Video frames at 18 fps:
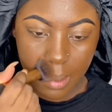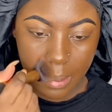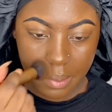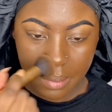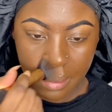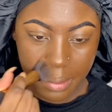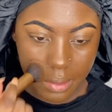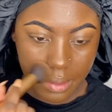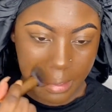
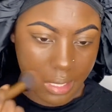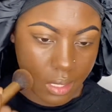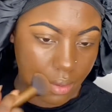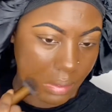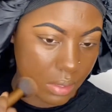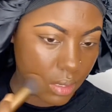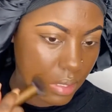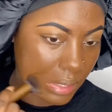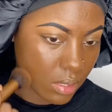And the
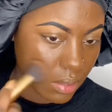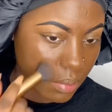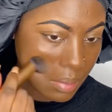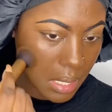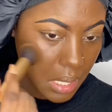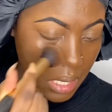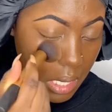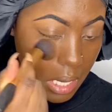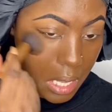outlines of
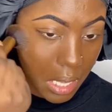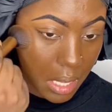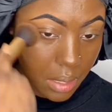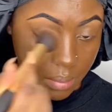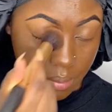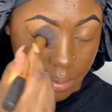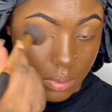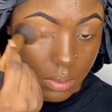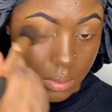my
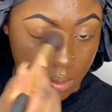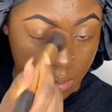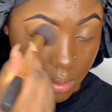lips.